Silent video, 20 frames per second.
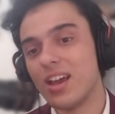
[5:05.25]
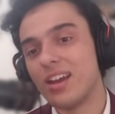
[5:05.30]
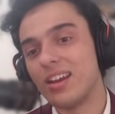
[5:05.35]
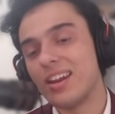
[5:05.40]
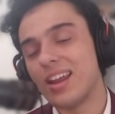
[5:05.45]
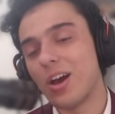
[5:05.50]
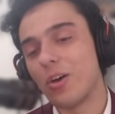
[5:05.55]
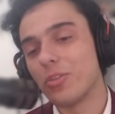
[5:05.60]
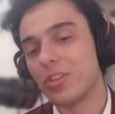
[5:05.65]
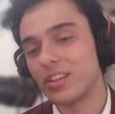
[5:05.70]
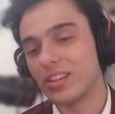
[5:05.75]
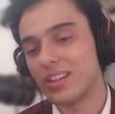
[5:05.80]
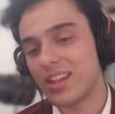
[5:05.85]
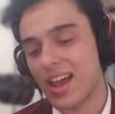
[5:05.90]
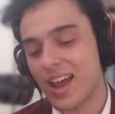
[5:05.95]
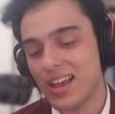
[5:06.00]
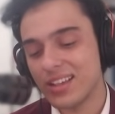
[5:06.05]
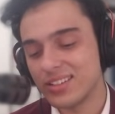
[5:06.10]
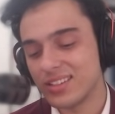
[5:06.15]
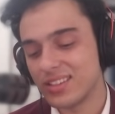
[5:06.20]
Now, the
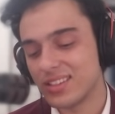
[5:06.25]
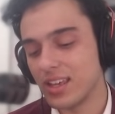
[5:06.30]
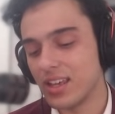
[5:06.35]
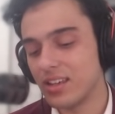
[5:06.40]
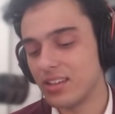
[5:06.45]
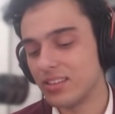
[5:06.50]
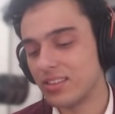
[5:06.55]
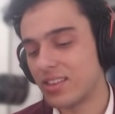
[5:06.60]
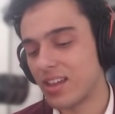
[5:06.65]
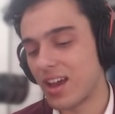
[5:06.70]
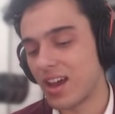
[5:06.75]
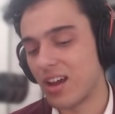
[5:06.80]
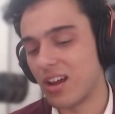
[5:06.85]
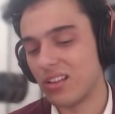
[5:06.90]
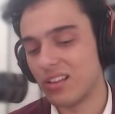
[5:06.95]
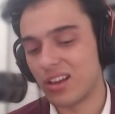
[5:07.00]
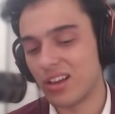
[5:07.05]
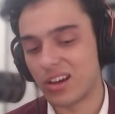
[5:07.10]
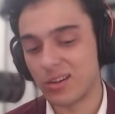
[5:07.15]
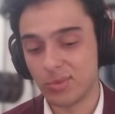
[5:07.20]
last thing that a
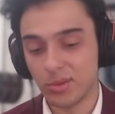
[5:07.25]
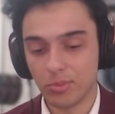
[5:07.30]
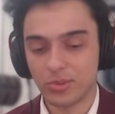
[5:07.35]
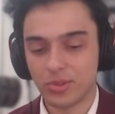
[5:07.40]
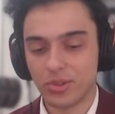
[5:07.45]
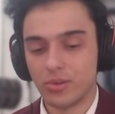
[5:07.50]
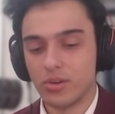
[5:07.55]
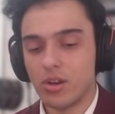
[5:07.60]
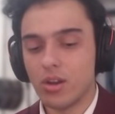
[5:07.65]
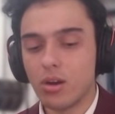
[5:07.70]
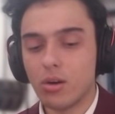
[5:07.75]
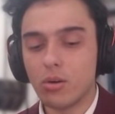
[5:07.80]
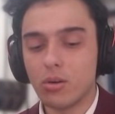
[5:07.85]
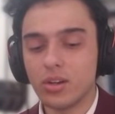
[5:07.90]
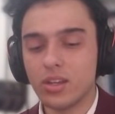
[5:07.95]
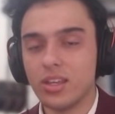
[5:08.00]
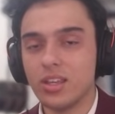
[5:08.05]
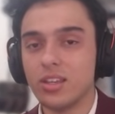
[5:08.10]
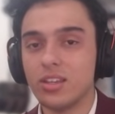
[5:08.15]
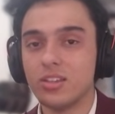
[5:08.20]
lot of people don't know
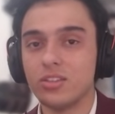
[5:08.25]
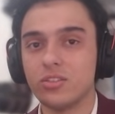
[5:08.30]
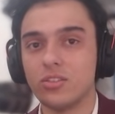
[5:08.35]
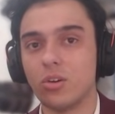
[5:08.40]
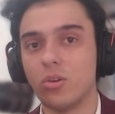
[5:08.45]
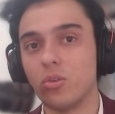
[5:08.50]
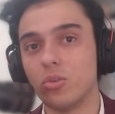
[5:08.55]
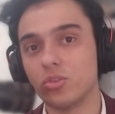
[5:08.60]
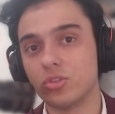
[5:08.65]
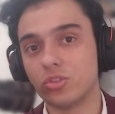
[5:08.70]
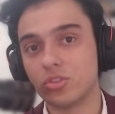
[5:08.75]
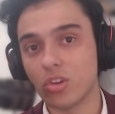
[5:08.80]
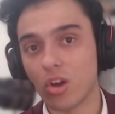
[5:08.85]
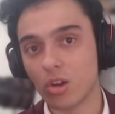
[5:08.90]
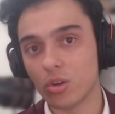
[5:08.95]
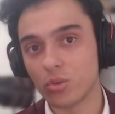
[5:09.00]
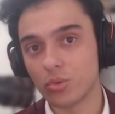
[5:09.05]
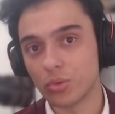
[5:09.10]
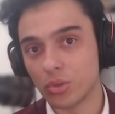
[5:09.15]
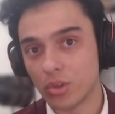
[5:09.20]
is the whole
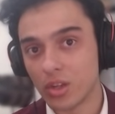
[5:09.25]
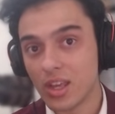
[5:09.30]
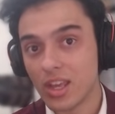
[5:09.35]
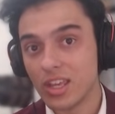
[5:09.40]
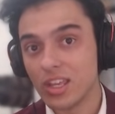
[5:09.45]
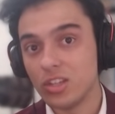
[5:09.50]
scholar rule.